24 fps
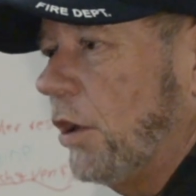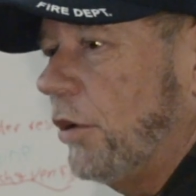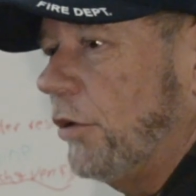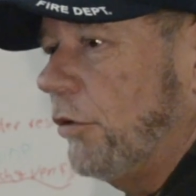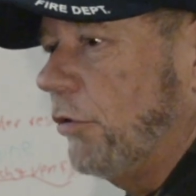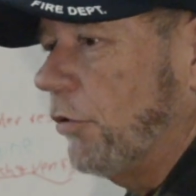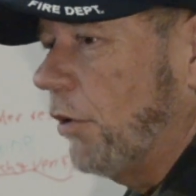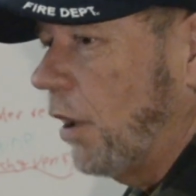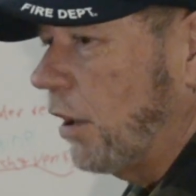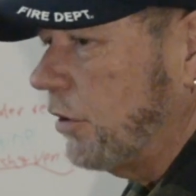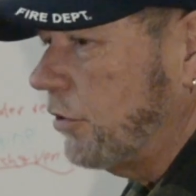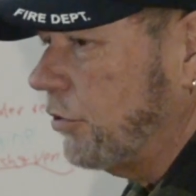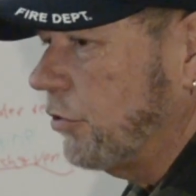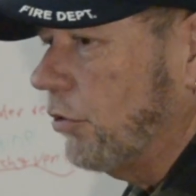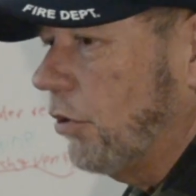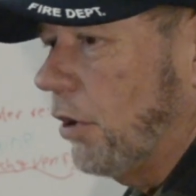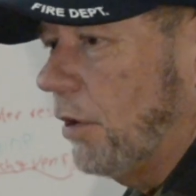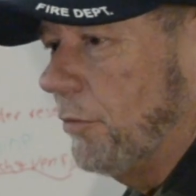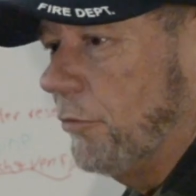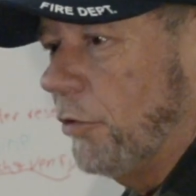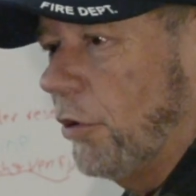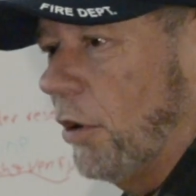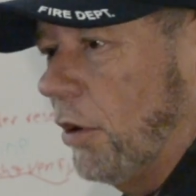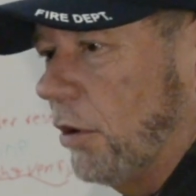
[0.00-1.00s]
not show
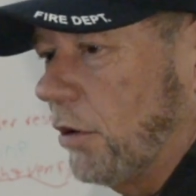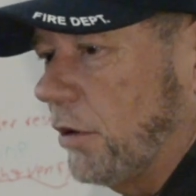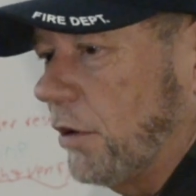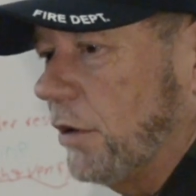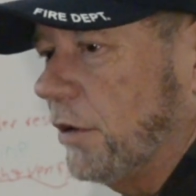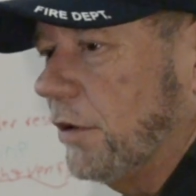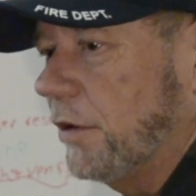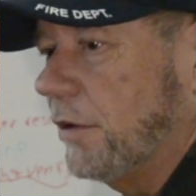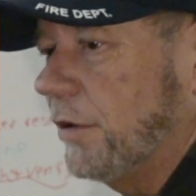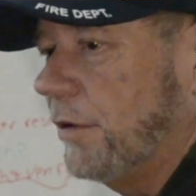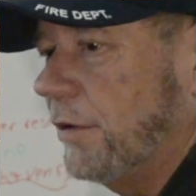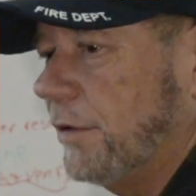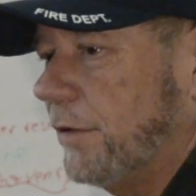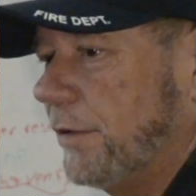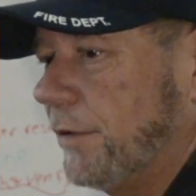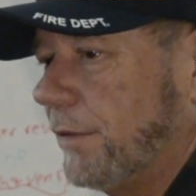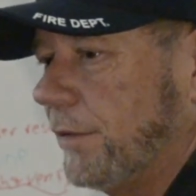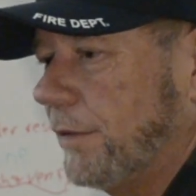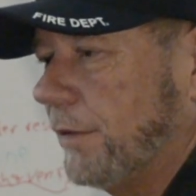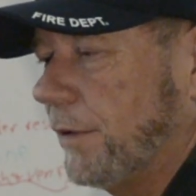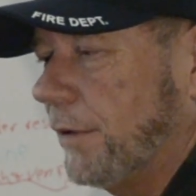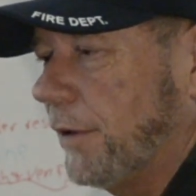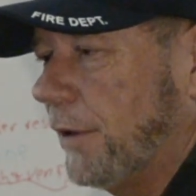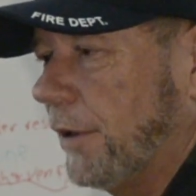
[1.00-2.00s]
up drunk.
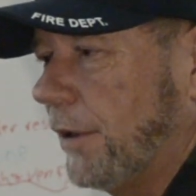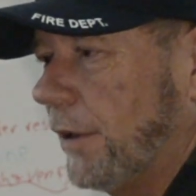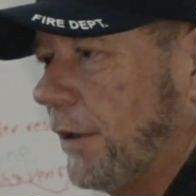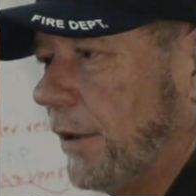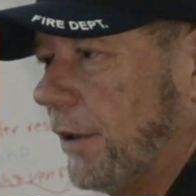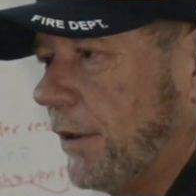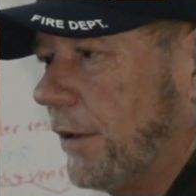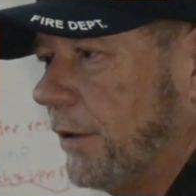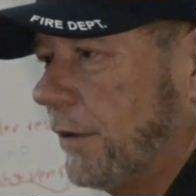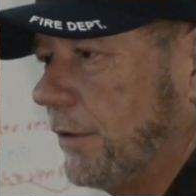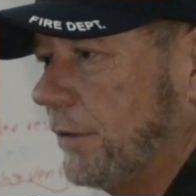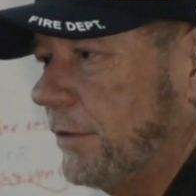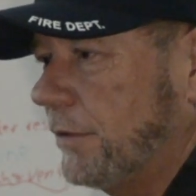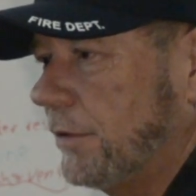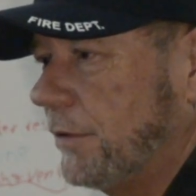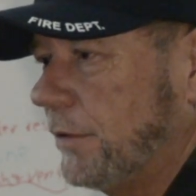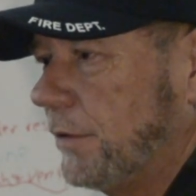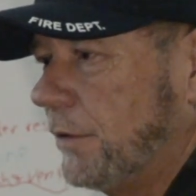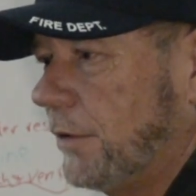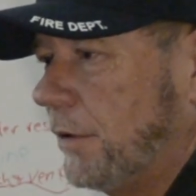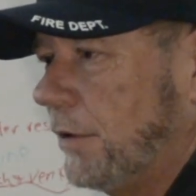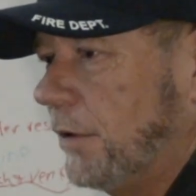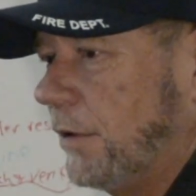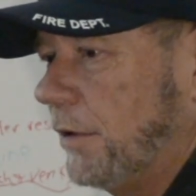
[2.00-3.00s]

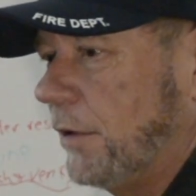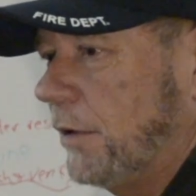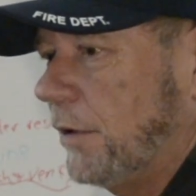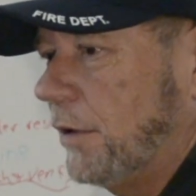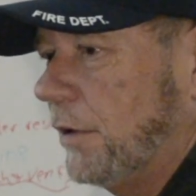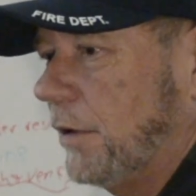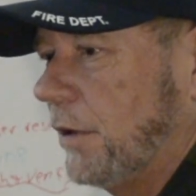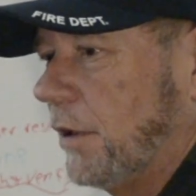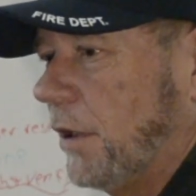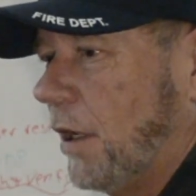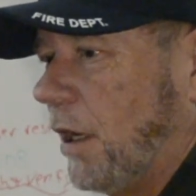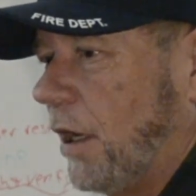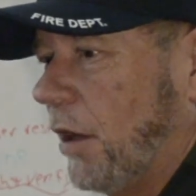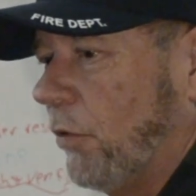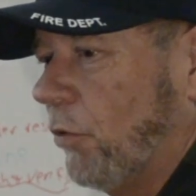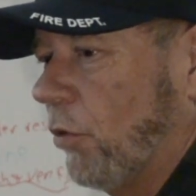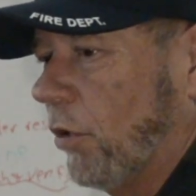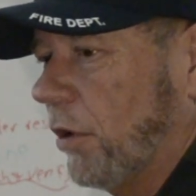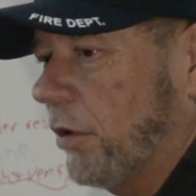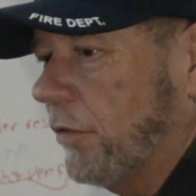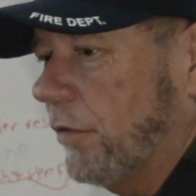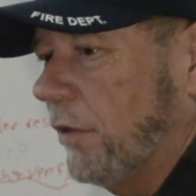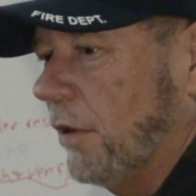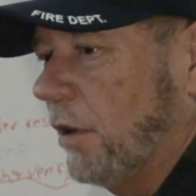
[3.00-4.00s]
I
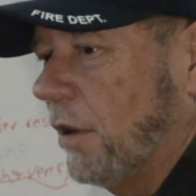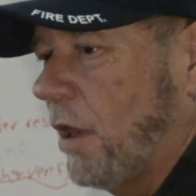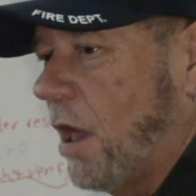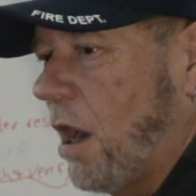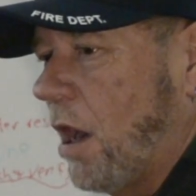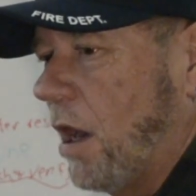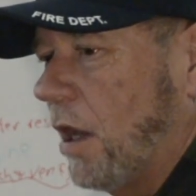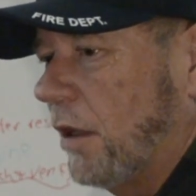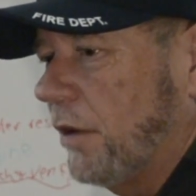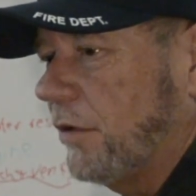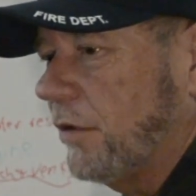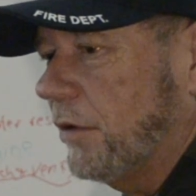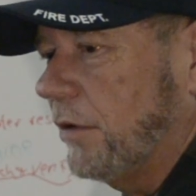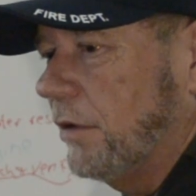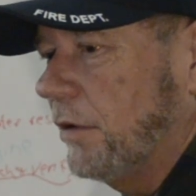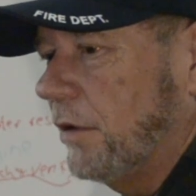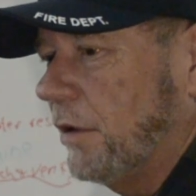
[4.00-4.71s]
work the lot